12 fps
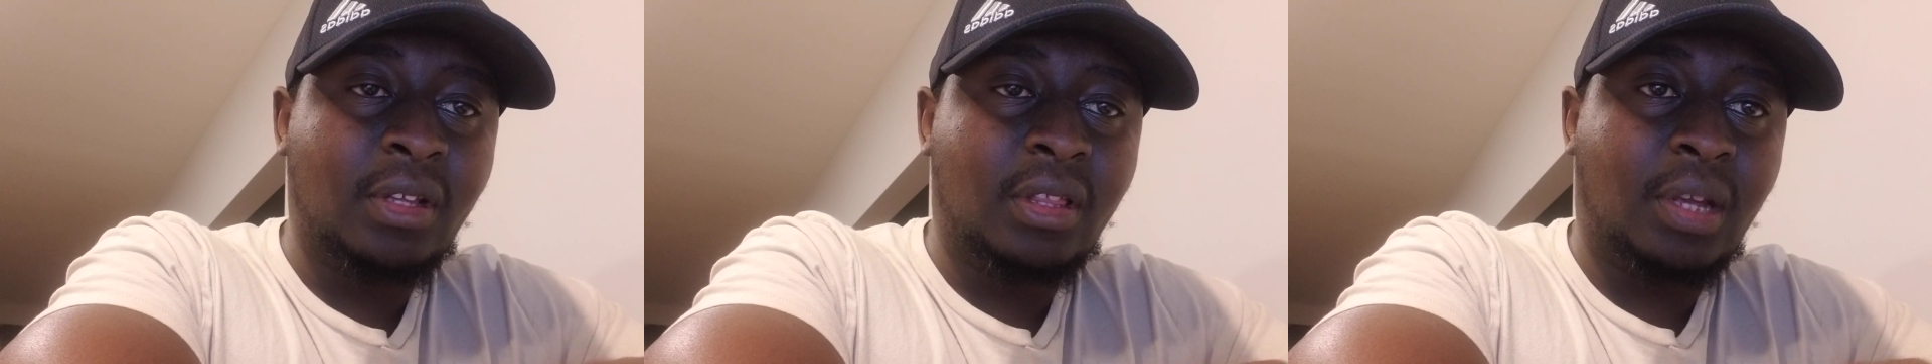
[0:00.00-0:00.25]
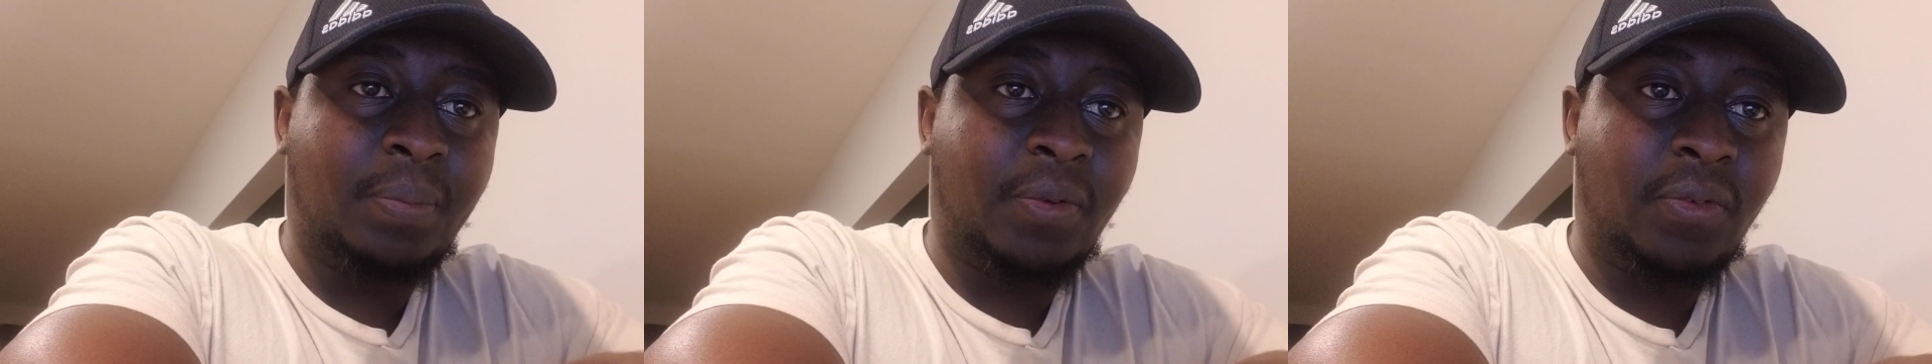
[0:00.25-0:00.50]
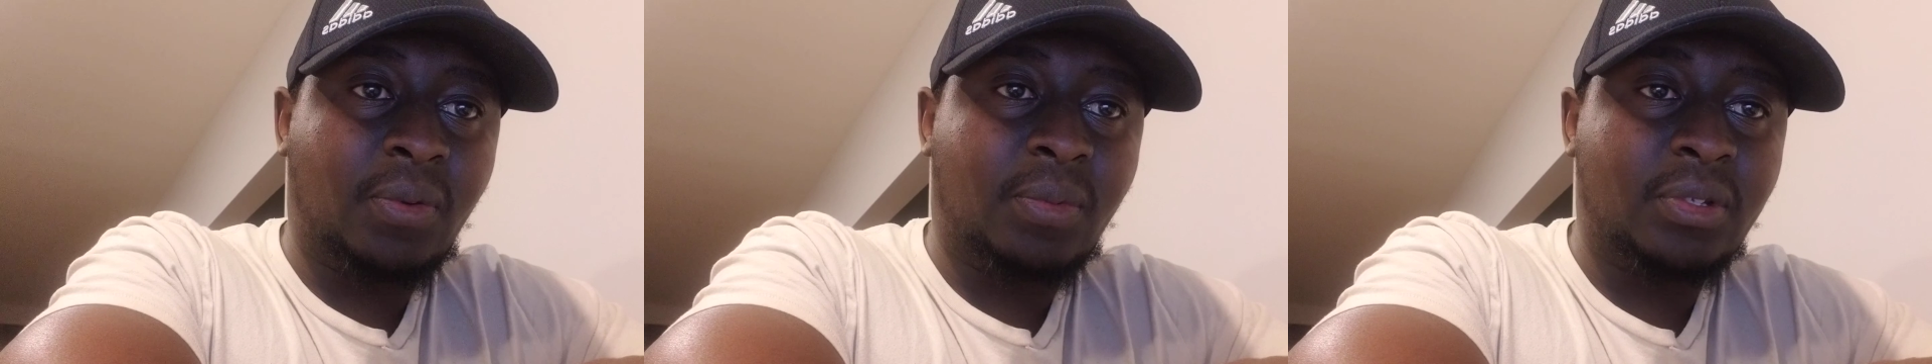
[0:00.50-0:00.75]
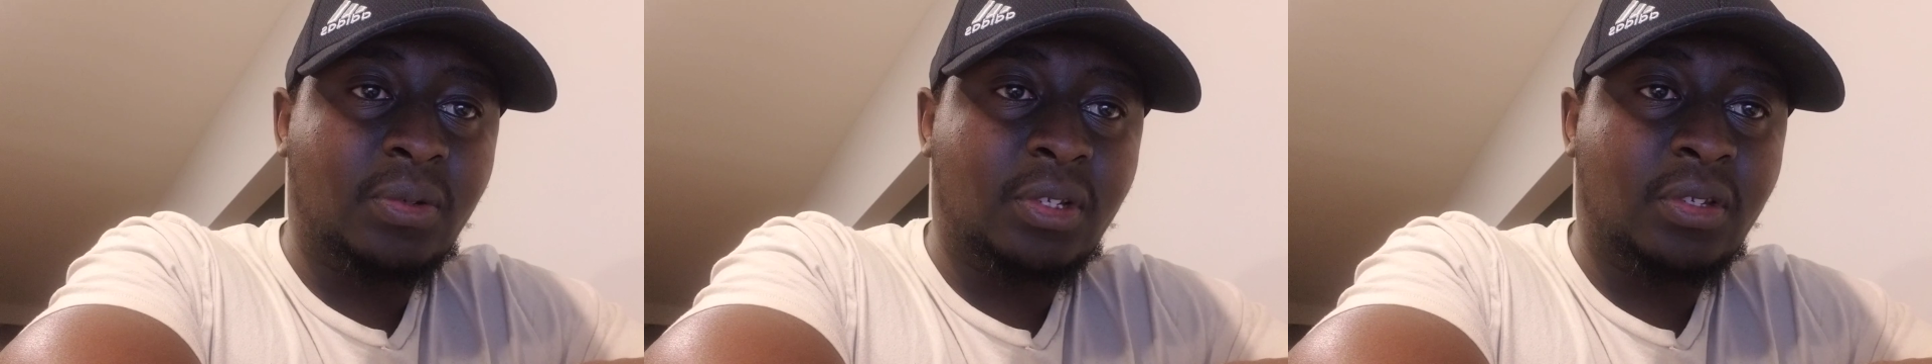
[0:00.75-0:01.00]
their
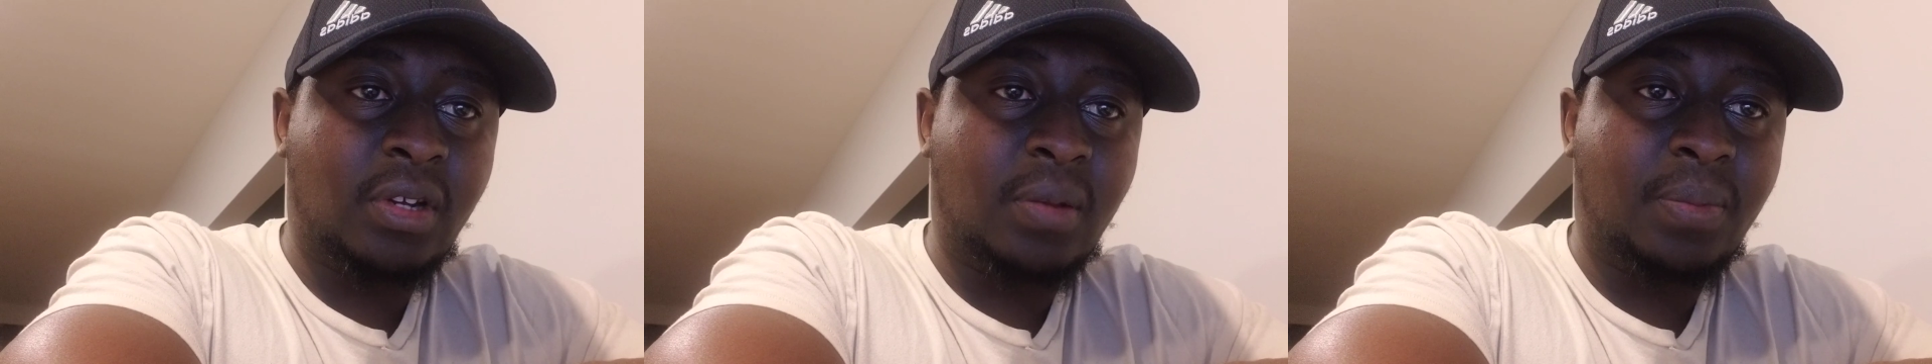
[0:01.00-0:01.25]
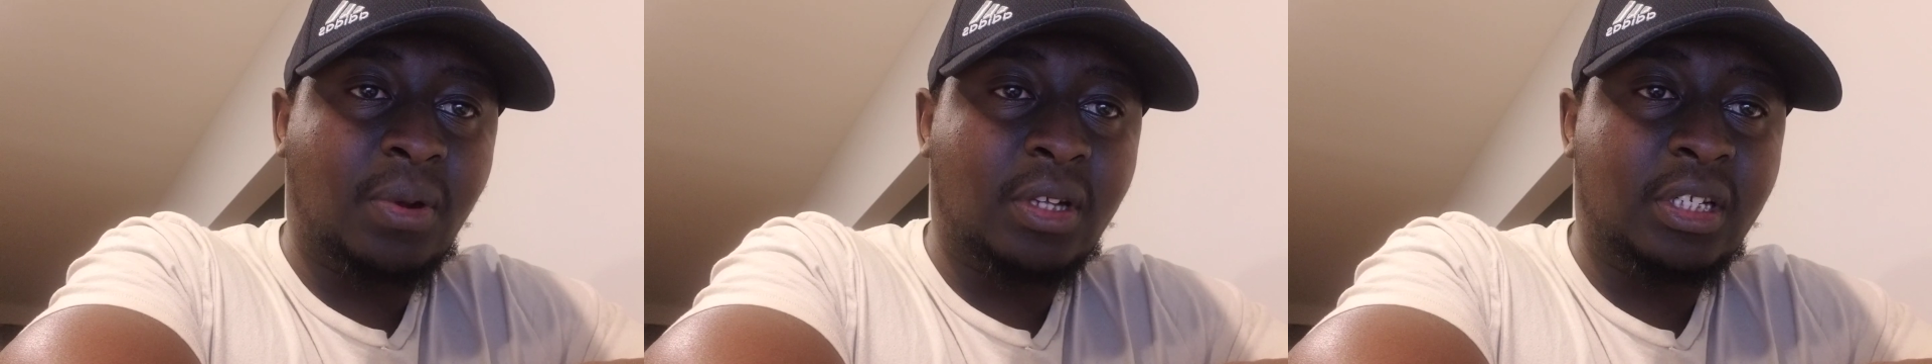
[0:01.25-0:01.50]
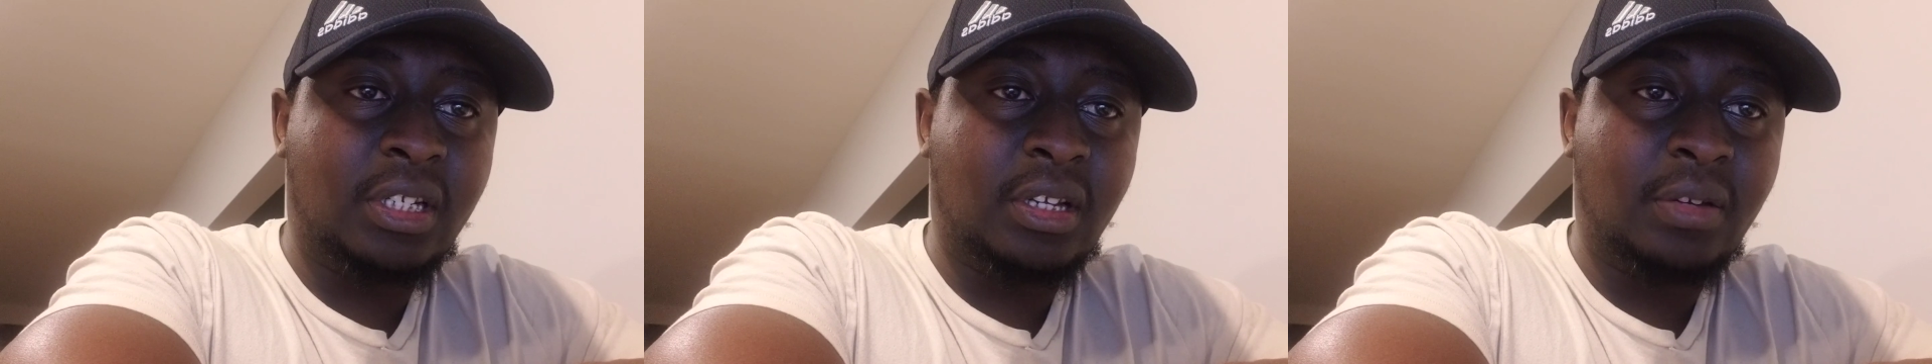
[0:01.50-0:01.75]
performance was on a project,